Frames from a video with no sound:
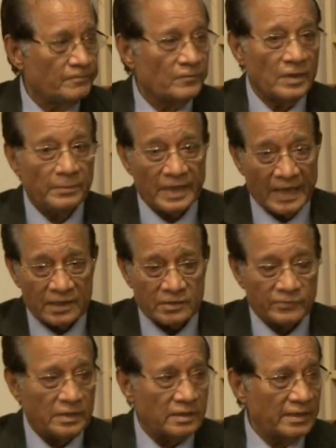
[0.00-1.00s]
They may ask
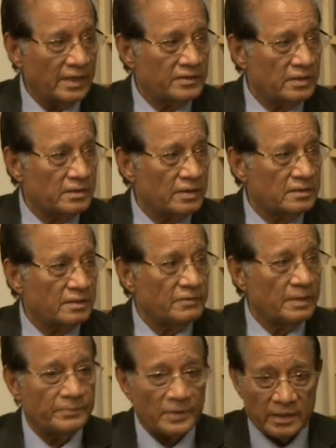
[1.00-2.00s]
for the tax returns of the
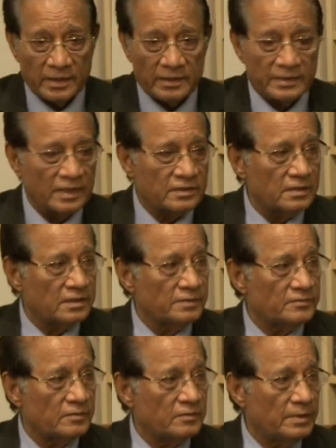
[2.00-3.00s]
employer, tax
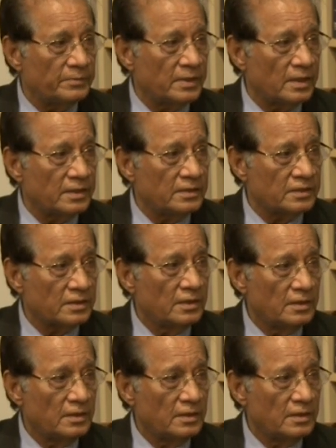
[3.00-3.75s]
returns of the employees,